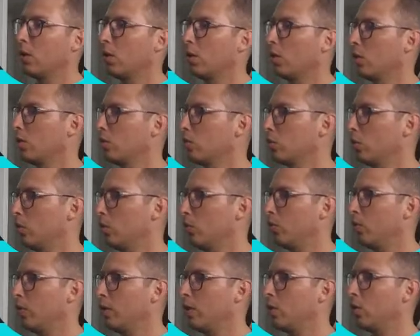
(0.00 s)
So if
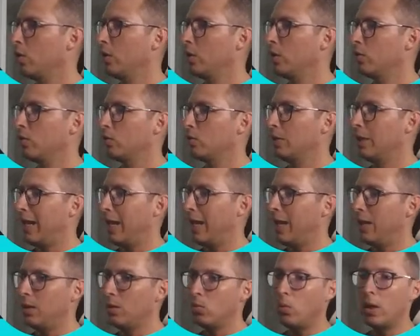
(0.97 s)
we go into the
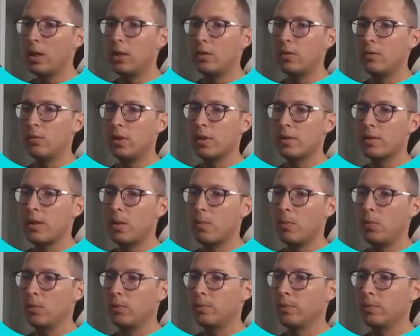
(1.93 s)
edit one, for example,